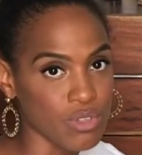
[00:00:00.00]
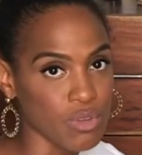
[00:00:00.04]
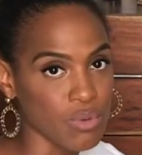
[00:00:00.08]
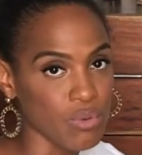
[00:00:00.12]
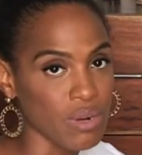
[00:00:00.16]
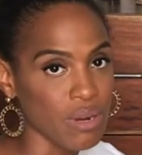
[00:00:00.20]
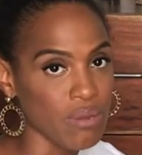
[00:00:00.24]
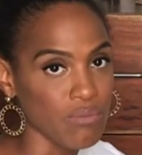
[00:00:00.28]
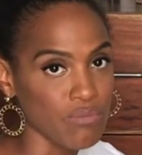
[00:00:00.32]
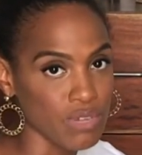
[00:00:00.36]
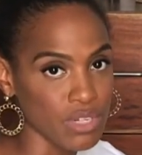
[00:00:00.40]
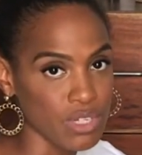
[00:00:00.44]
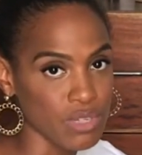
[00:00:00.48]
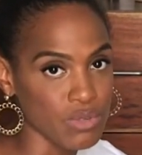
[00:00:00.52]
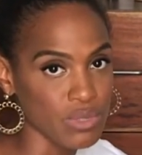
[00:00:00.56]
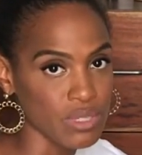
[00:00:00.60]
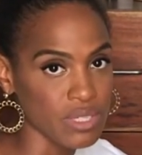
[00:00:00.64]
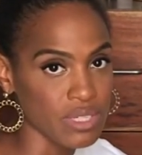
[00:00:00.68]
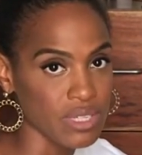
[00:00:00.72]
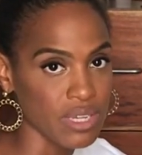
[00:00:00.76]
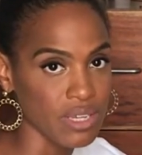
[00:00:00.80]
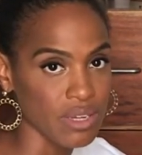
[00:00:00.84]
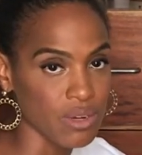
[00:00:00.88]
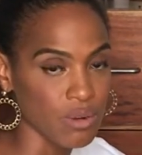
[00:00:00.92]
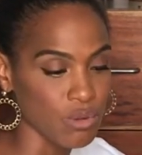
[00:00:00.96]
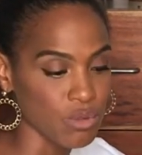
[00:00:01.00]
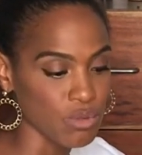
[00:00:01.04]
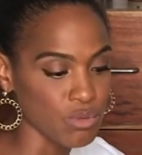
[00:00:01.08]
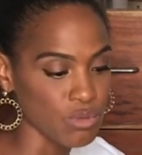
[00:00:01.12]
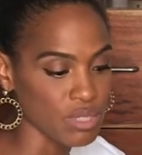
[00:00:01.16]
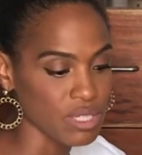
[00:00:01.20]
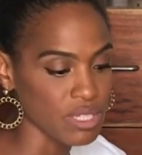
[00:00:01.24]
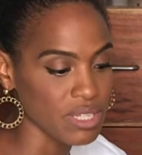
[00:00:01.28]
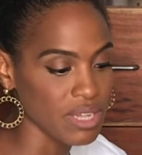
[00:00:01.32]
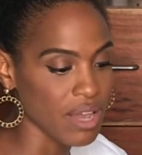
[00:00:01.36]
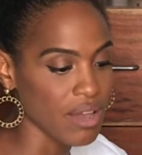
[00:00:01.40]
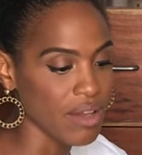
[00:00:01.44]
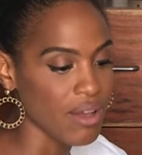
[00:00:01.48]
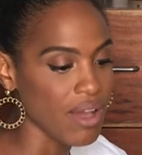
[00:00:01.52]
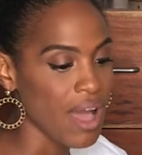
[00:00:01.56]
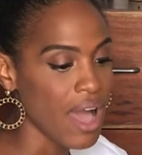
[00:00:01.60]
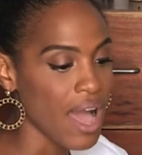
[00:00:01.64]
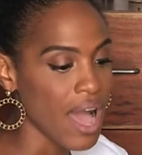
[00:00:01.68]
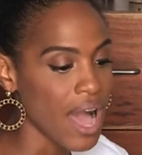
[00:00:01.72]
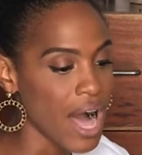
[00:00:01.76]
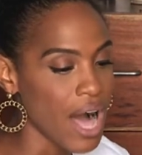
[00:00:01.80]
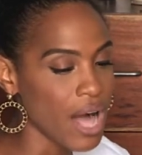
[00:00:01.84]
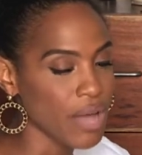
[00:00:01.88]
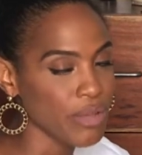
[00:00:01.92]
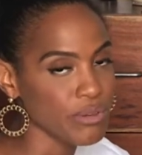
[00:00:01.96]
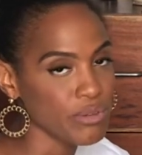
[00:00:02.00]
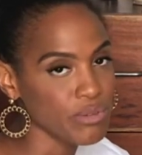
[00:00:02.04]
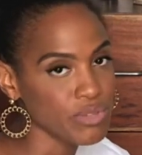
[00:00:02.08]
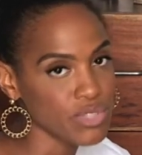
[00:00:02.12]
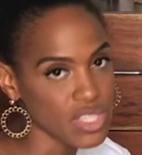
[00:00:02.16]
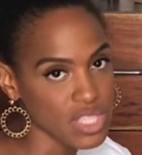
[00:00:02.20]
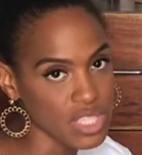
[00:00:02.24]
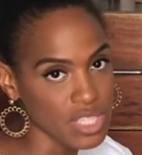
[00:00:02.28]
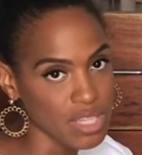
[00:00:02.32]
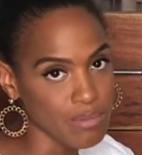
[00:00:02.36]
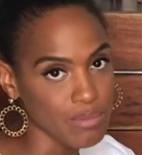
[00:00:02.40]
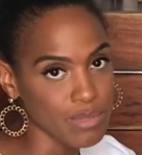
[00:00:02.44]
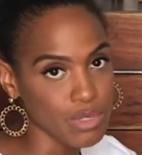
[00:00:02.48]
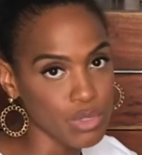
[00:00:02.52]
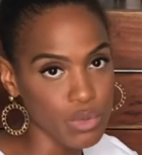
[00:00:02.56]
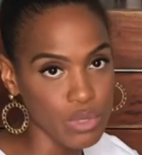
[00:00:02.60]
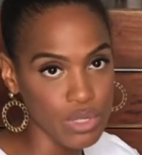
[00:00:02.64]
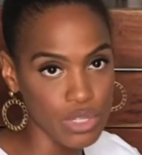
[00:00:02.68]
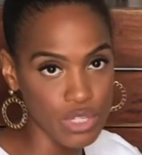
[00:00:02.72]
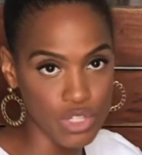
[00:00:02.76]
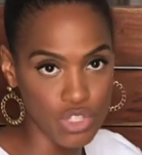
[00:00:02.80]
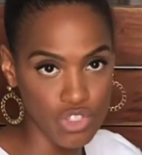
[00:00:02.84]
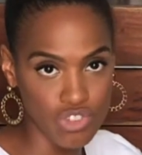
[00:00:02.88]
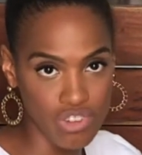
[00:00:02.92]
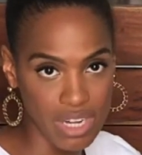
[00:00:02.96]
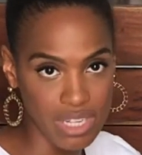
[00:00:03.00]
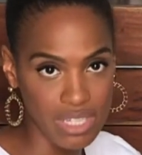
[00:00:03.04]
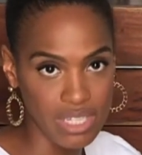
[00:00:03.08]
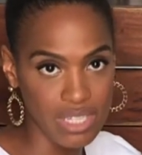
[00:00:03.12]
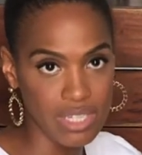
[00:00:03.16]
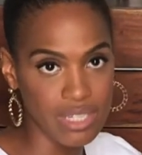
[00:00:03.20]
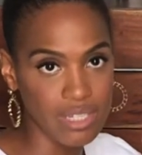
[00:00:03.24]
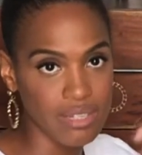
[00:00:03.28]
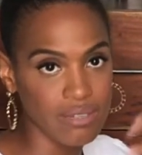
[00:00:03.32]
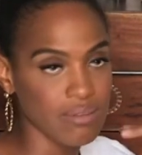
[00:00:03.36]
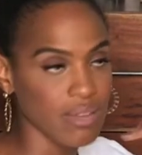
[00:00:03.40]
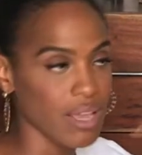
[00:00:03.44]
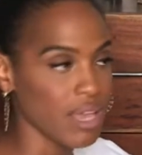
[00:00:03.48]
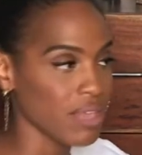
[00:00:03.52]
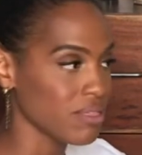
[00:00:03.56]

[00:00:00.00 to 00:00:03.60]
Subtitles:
So when I'm retwisting an old twist out, I'll use this in between to stretch it